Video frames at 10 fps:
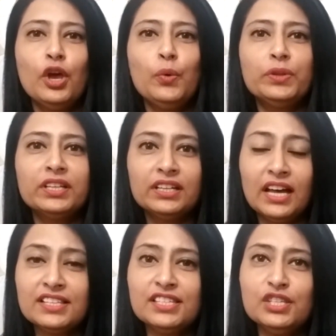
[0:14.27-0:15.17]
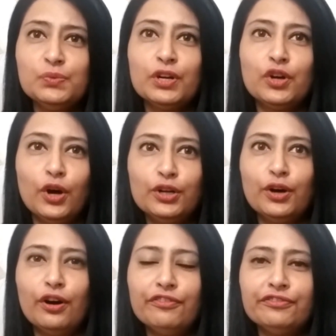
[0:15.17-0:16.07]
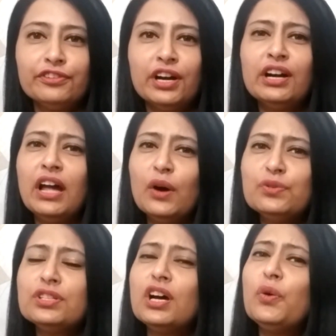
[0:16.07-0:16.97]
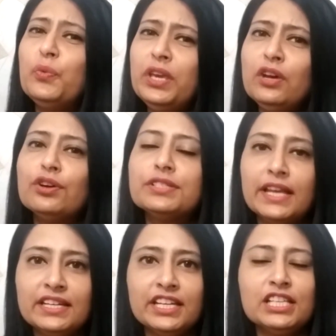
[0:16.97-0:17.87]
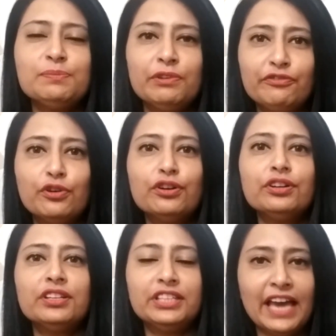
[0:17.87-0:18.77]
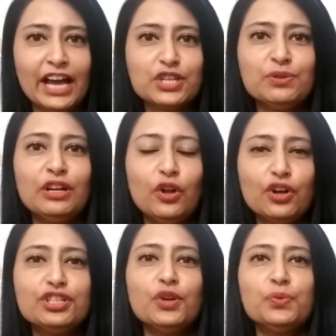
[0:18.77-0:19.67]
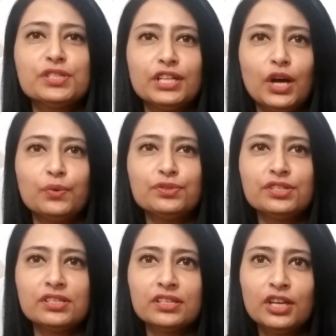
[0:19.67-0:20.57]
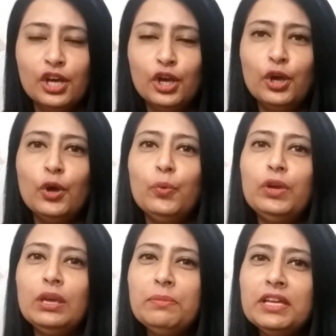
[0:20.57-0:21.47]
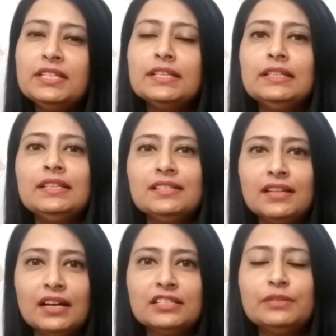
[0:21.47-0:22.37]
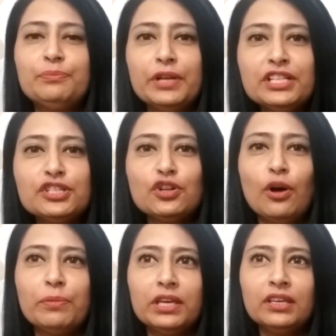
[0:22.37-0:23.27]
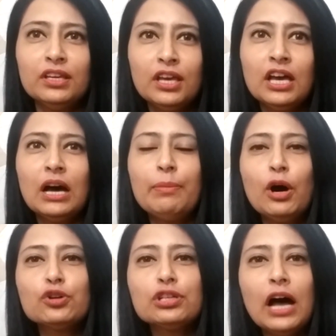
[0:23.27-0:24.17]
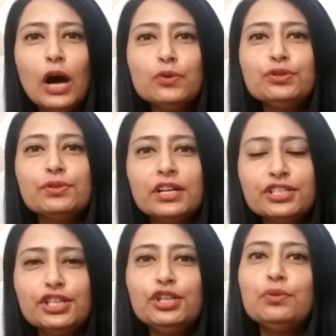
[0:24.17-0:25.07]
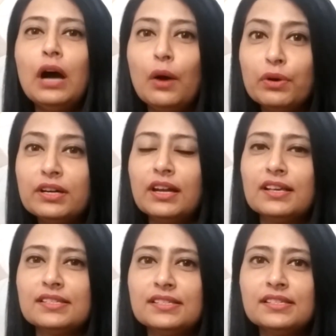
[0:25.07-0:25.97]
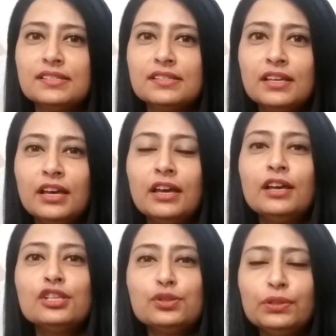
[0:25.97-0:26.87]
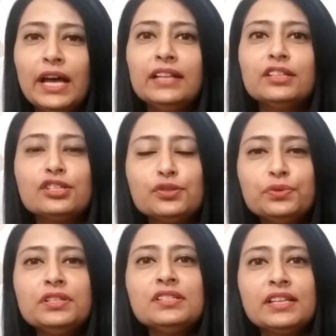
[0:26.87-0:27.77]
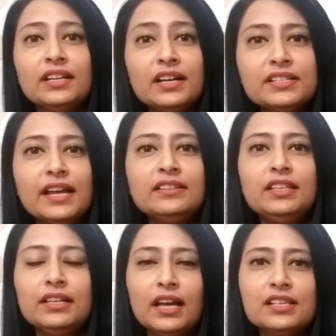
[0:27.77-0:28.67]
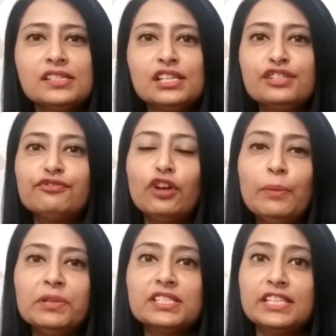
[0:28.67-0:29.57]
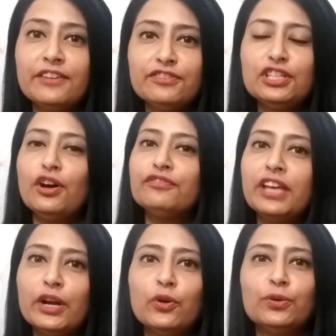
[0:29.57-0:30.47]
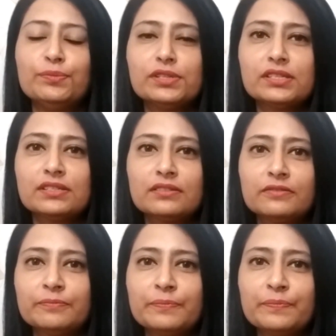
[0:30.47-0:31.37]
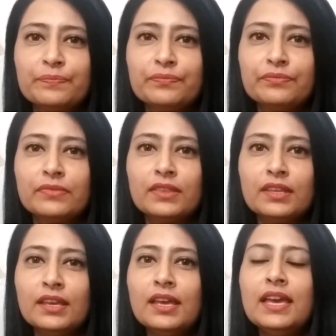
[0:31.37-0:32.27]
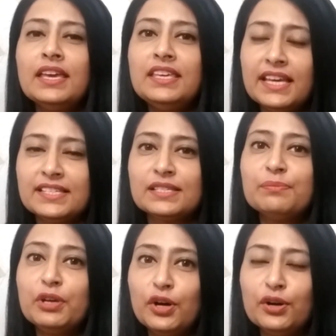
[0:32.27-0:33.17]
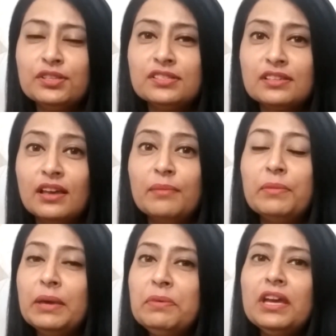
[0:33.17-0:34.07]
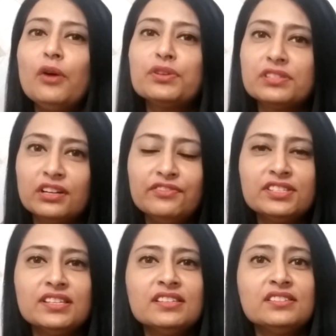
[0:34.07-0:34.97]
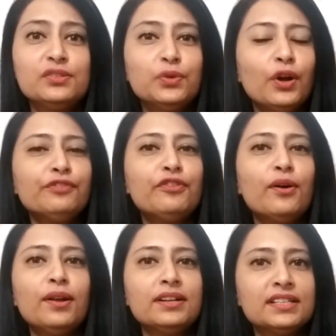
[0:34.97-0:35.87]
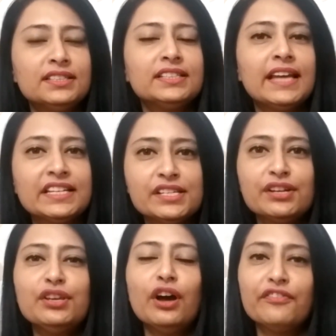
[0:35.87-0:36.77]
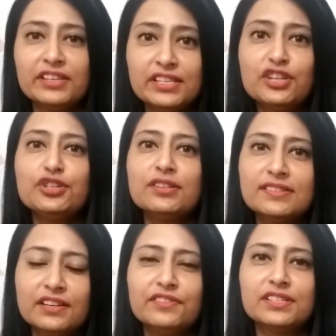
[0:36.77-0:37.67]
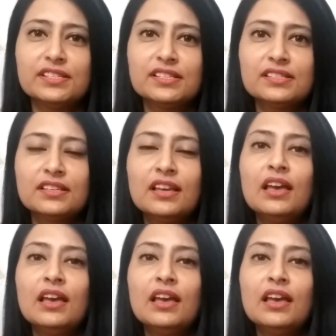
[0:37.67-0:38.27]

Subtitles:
When the classes were called off around a week or 10 days before the actual lockdown was announced, we immediately started brainstorming about how to continue our classes so that the students can attend the classes from the safety of their homes. Yes, because maybe our services do not fall under the category of essential services,